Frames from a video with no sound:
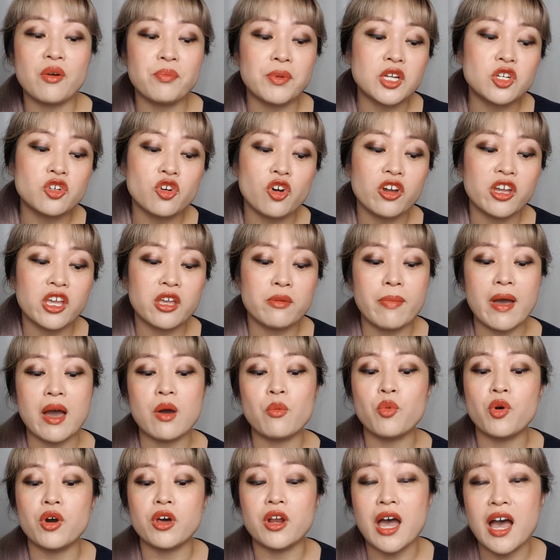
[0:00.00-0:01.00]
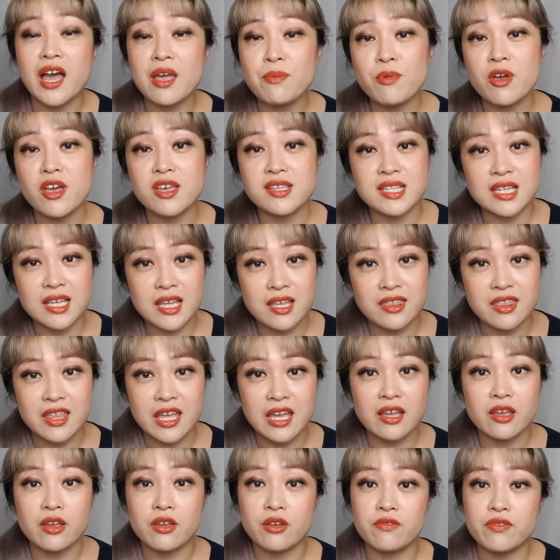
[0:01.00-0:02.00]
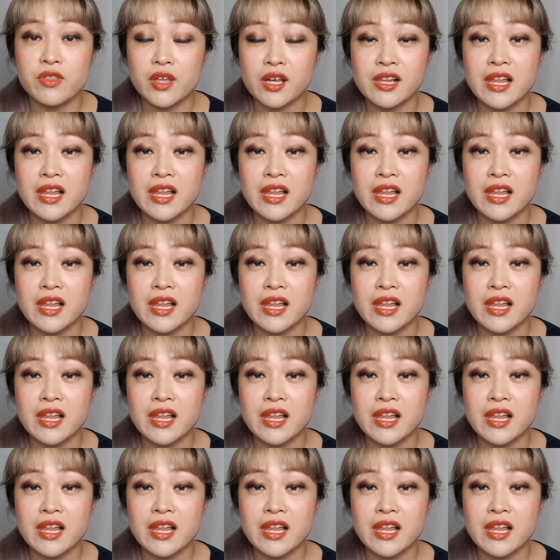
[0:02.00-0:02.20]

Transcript: I'll be talking about what I personally think of